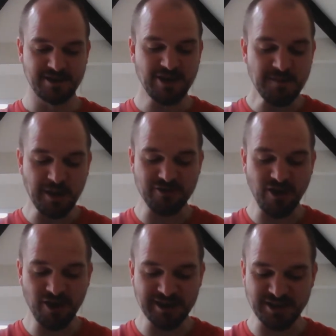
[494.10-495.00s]
Creepy
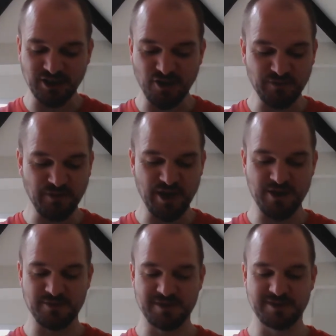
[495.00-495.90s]
crawlies are good for
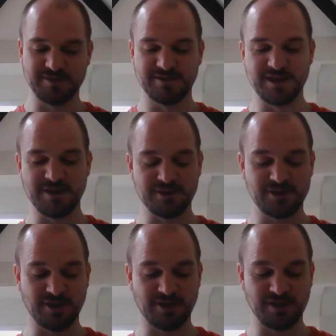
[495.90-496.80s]
you, she would
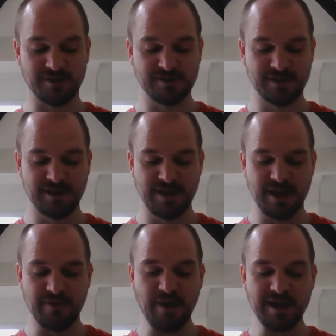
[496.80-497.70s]
chuckle.
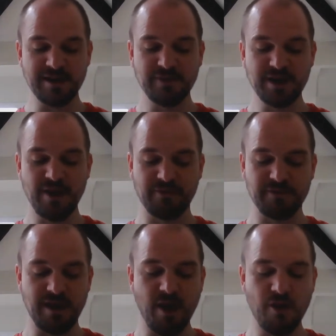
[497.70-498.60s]
If any of the
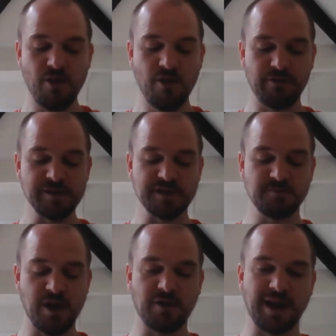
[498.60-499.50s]
orphans
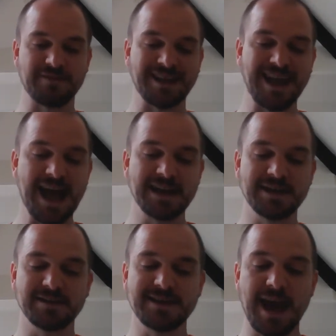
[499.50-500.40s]
spoke after
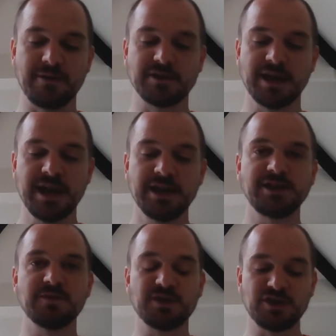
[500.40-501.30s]
candles out,
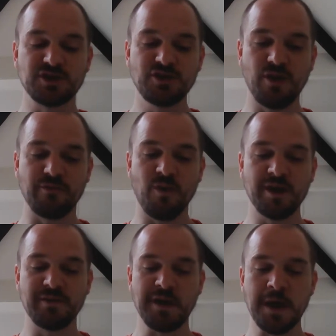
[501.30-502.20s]
she would stuff
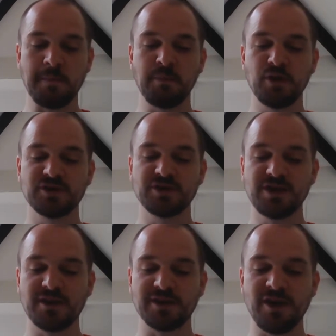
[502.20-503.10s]
one of her
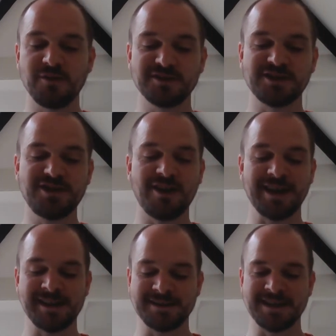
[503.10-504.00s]
pus-sodden old
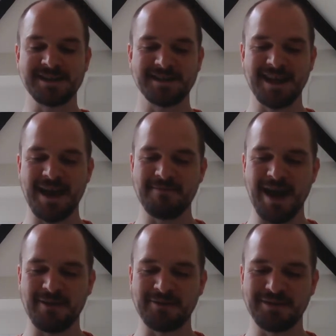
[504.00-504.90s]
stockings into their
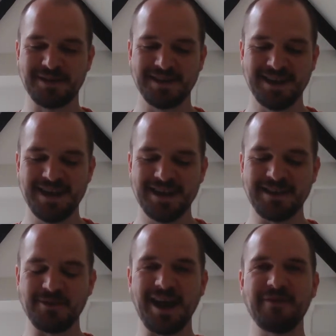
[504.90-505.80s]
mouth.
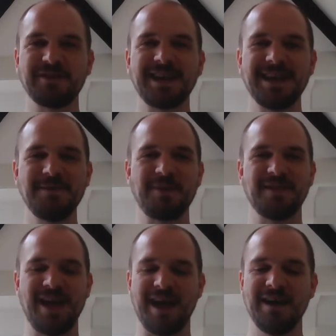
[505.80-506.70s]
They would have to keep
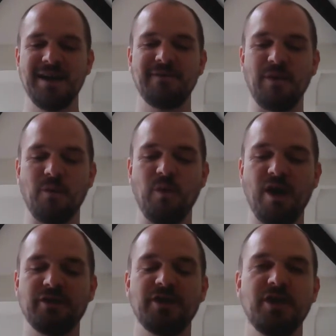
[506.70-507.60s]
it there for
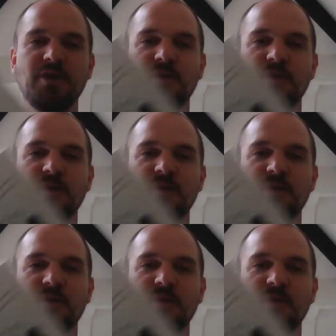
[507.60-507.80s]
1